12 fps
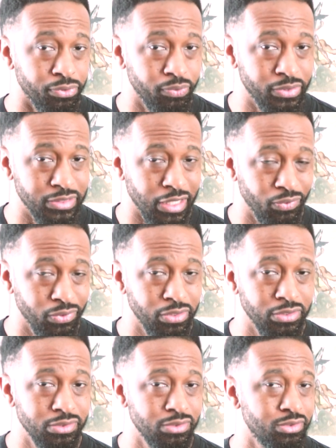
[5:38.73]
which I
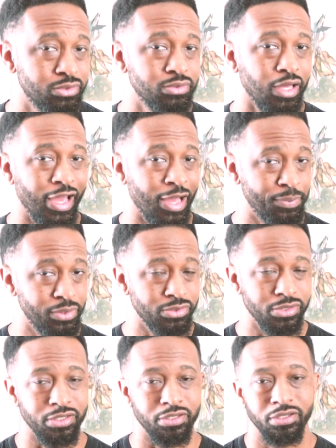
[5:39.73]
was happy to
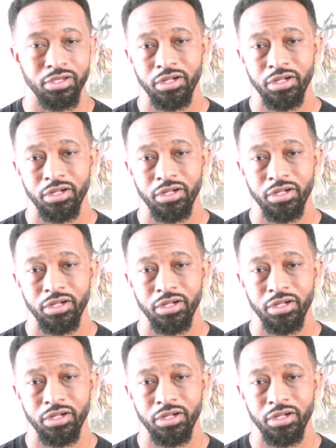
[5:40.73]
see.